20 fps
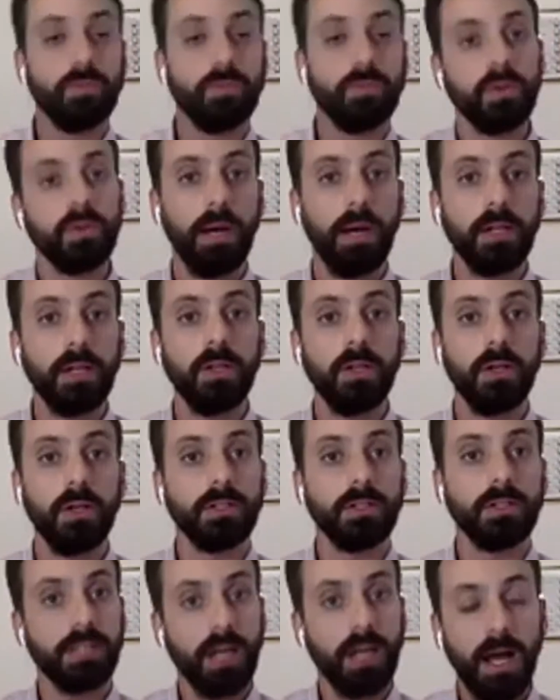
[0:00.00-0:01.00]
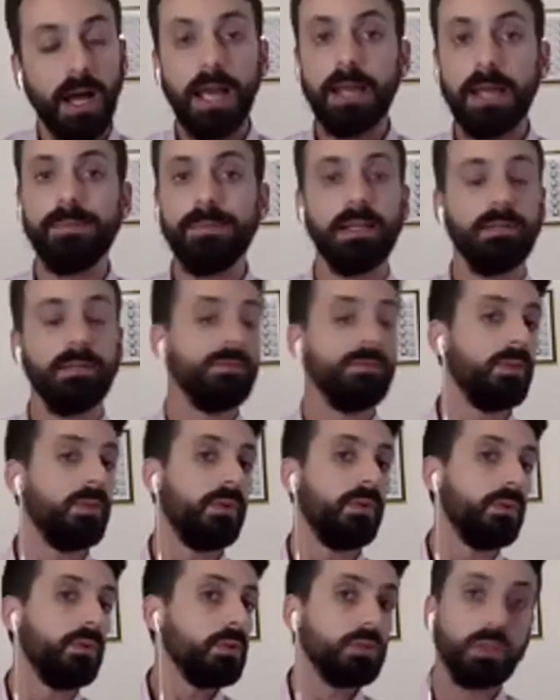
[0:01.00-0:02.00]
for, for quite a long time in
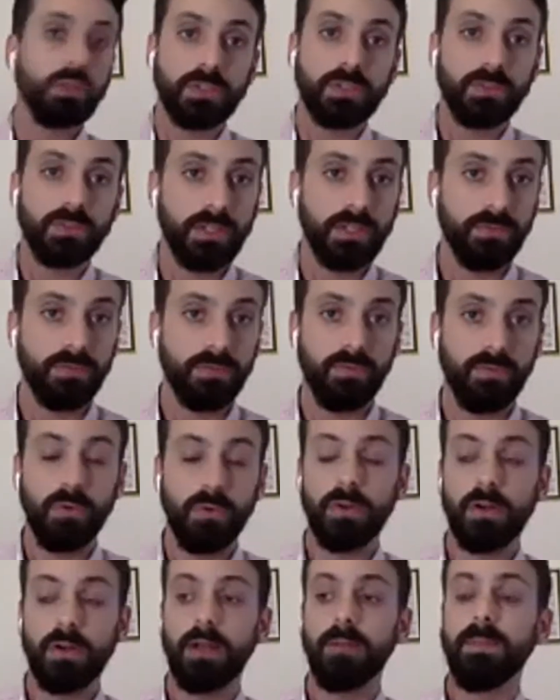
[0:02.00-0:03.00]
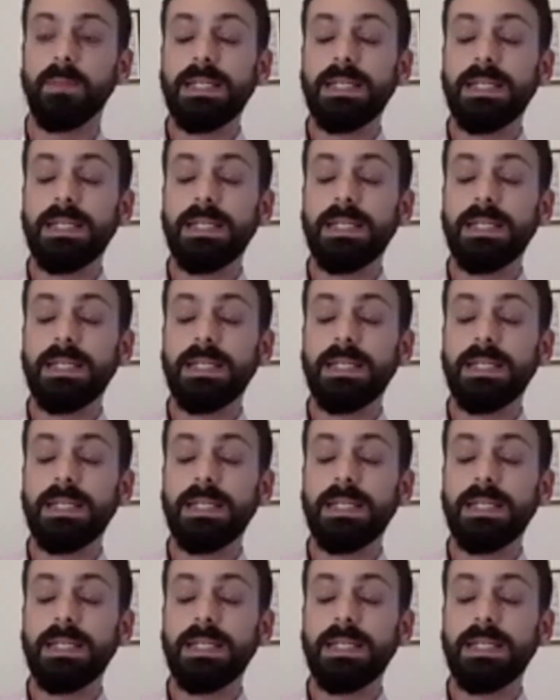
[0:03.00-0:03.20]
all sorts of different fora.